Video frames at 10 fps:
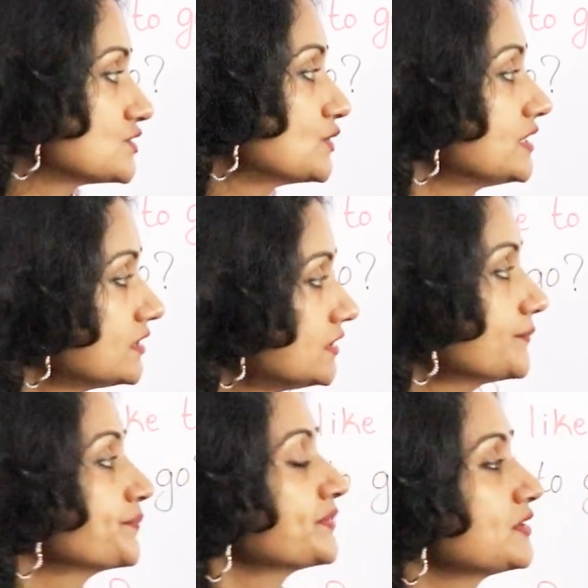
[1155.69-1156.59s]
So here
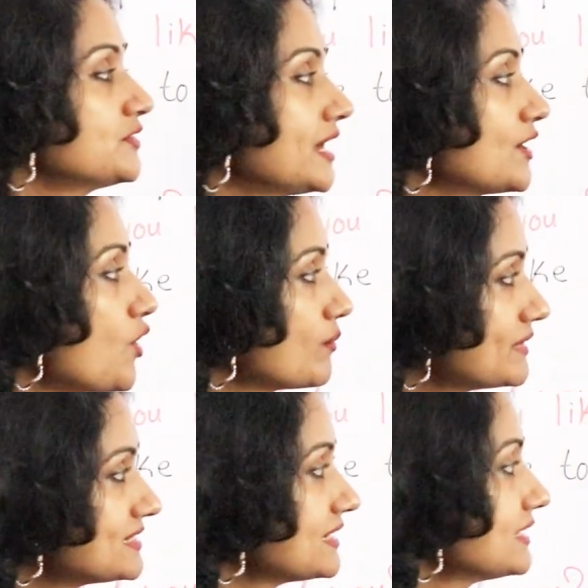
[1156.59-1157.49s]
we are
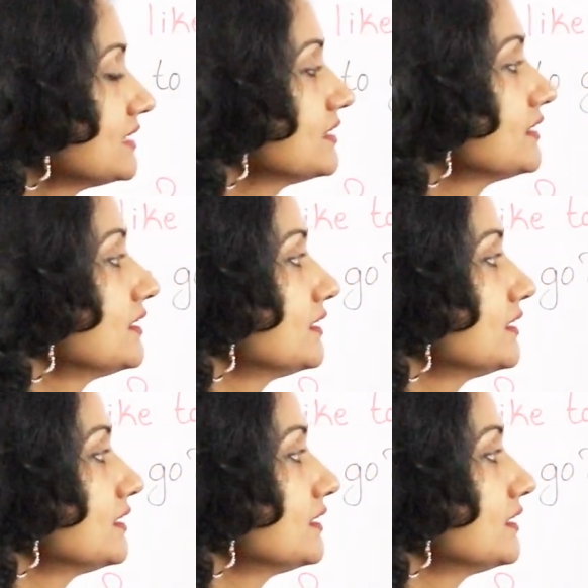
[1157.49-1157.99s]
omitting